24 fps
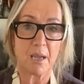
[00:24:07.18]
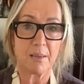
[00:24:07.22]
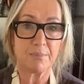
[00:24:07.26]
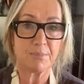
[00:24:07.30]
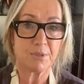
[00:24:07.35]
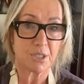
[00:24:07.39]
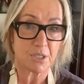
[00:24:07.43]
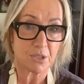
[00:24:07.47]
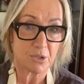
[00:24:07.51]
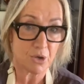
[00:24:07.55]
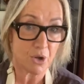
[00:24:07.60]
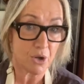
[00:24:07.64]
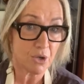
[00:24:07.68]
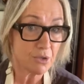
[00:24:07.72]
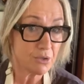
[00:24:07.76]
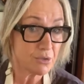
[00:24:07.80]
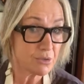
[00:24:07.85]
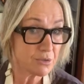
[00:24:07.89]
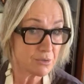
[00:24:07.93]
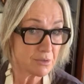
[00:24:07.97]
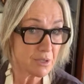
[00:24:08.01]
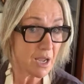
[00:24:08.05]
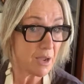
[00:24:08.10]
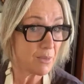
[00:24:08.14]
I'm just not.
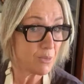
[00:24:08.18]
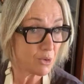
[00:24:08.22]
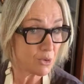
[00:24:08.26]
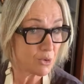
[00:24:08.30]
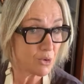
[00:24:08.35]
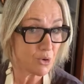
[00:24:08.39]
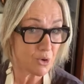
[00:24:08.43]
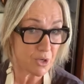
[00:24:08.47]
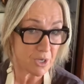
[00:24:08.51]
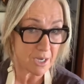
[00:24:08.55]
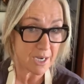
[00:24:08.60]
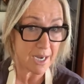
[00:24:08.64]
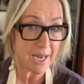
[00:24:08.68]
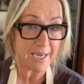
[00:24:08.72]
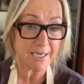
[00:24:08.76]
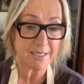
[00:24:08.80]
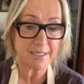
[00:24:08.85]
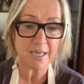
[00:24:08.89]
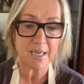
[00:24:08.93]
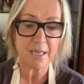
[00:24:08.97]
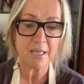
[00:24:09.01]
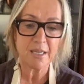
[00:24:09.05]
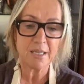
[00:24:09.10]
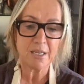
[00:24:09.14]
I will cook it
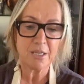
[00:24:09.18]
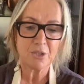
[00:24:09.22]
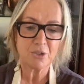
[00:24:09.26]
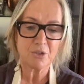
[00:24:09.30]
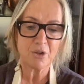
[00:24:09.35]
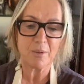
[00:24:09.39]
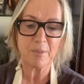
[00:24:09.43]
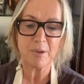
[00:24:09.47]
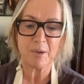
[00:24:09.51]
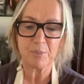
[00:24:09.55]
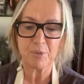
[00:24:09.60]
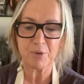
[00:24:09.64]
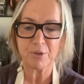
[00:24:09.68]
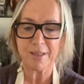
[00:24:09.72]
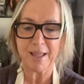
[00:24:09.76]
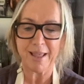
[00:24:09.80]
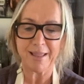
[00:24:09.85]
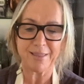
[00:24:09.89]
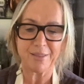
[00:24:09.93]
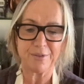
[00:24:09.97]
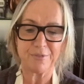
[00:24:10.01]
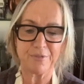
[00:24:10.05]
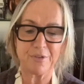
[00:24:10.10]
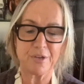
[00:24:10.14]
later. So I'm going to put
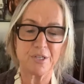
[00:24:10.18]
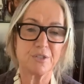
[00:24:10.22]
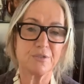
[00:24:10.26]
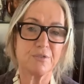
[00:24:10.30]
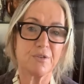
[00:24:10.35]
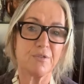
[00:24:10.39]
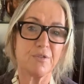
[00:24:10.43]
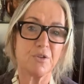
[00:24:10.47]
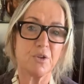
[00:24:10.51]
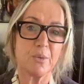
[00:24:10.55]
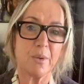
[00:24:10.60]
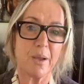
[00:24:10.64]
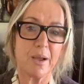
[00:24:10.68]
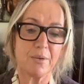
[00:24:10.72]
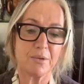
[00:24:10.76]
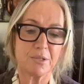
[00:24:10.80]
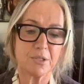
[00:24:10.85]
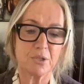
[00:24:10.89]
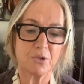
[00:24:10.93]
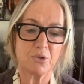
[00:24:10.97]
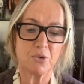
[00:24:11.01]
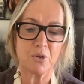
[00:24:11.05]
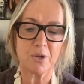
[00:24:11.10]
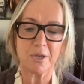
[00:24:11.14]
that in the fridge for a few
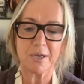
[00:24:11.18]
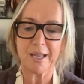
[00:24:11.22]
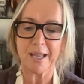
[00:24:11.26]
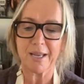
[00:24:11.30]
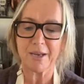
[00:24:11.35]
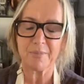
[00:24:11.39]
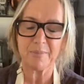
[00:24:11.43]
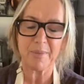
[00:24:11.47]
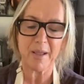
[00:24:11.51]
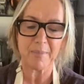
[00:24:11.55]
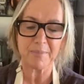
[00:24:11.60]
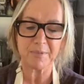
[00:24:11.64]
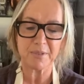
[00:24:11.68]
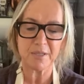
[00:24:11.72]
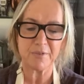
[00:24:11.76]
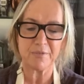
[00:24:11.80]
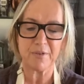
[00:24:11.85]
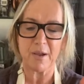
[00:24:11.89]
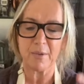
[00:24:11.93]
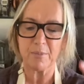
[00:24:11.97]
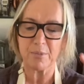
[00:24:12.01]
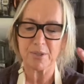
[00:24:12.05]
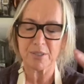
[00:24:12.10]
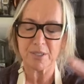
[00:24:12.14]
hours and cook it later. Perhaps
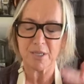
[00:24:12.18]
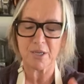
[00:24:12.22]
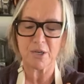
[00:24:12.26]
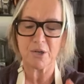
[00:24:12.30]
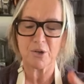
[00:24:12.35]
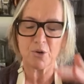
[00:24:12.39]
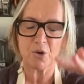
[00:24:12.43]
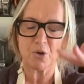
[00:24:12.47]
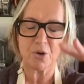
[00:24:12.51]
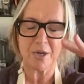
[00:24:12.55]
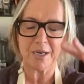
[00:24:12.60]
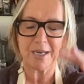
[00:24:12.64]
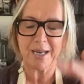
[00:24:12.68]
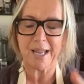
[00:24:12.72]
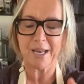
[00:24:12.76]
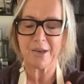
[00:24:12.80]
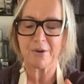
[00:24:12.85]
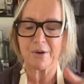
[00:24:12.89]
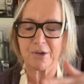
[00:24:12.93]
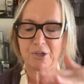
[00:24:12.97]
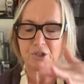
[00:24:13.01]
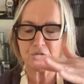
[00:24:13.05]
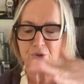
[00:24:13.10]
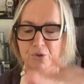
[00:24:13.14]
if I was going to cook it
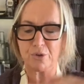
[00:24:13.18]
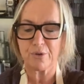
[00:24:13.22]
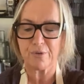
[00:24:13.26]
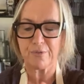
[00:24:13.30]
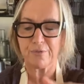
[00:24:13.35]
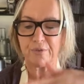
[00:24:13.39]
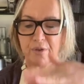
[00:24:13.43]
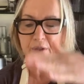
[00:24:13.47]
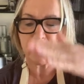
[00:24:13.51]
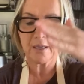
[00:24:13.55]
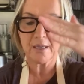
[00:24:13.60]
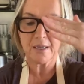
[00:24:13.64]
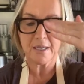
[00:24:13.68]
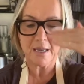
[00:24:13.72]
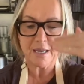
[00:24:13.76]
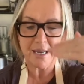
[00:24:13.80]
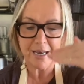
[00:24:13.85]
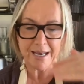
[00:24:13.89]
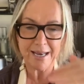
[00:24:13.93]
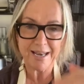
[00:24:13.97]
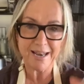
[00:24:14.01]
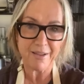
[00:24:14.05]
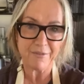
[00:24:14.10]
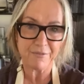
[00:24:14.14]
later, I should have
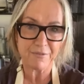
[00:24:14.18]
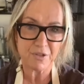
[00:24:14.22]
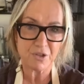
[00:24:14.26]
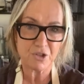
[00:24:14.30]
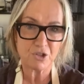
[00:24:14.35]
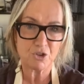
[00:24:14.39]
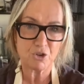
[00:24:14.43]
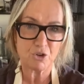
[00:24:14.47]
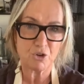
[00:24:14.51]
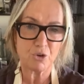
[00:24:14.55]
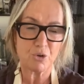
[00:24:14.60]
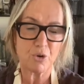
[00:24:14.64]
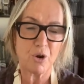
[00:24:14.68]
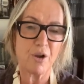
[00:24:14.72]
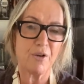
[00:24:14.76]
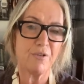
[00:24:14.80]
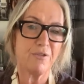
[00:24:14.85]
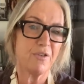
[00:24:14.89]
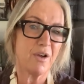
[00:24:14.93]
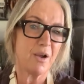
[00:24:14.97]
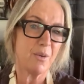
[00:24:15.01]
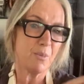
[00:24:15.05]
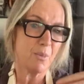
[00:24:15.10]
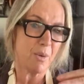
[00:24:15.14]
left the sugar
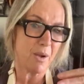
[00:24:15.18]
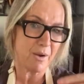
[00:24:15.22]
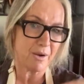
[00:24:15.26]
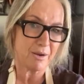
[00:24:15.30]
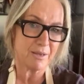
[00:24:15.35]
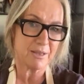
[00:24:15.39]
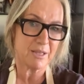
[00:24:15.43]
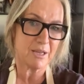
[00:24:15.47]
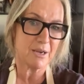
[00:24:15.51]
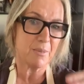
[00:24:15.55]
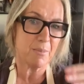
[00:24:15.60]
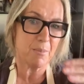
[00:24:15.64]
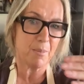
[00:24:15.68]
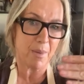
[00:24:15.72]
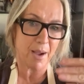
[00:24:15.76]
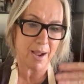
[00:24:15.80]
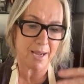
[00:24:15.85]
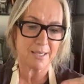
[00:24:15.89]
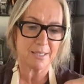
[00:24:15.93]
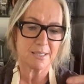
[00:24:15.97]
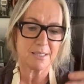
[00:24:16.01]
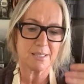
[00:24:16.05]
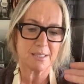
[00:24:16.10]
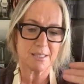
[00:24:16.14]
off. I'm worried that it
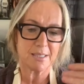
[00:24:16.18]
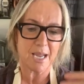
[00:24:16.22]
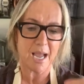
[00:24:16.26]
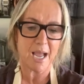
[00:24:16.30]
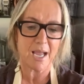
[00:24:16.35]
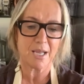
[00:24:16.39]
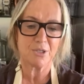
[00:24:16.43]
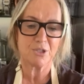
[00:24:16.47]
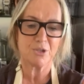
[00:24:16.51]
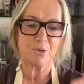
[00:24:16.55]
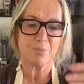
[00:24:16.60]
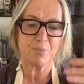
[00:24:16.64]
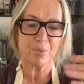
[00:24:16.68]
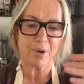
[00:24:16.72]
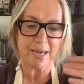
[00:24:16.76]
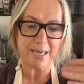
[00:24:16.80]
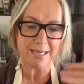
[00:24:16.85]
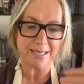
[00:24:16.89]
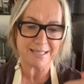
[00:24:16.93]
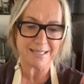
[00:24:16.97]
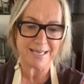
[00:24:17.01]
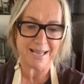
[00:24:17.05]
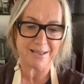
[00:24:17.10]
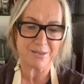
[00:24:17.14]
might start to
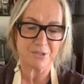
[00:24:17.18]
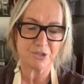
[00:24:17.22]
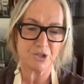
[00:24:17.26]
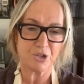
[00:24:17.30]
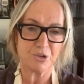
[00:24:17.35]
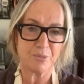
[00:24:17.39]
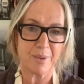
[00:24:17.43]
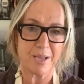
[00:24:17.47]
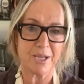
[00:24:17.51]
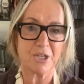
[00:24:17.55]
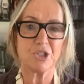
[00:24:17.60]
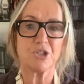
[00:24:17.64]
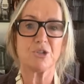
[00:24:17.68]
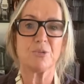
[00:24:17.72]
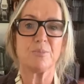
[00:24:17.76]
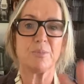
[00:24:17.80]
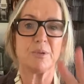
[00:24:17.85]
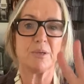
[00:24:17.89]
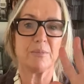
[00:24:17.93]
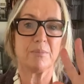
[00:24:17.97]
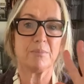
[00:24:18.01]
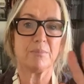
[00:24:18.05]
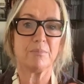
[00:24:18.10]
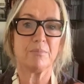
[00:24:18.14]
break down too much,
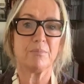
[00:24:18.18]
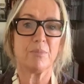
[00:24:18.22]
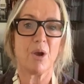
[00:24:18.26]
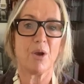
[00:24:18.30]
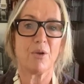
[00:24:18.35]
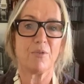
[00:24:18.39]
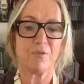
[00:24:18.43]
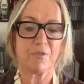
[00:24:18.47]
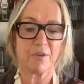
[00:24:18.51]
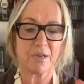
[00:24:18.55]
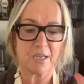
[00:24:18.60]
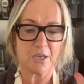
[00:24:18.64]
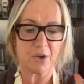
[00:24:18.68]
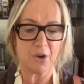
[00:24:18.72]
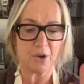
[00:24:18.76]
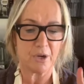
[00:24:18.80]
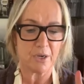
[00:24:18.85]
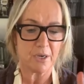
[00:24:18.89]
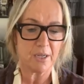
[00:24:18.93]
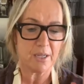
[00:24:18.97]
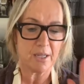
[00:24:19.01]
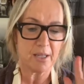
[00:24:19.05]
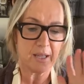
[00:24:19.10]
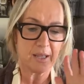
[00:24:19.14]
but hopefully
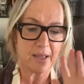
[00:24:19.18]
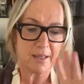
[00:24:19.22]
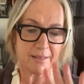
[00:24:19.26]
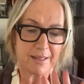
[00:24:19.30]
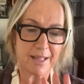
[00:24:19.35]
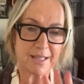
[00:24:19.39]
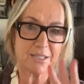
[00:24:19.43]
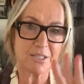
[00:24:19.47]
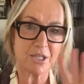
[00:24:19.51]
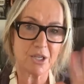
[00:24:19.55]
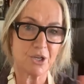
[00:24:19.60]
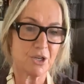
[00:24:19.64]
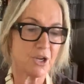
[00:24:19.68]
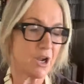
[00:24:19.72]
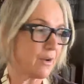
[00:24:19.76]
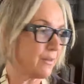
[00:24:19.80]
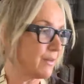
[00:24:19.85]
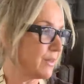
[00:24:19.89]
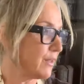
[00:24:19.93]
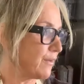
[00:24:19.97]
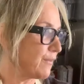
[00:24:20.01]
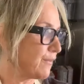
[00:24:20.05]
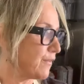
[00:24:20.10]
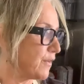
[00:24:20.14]
not. That's going to
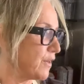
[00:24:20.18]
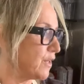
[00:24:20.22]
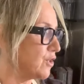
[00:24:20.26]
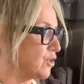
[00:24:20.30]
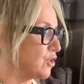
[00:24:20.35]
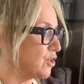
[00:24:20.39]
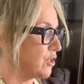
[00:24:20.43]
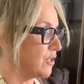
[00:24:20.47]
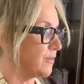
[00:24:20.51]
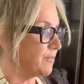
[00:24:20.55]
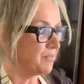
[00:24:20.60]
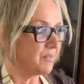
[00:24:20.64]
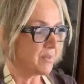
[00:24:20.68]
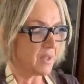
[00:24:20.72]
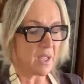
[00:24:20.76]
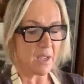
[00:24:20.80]
go in the fridge.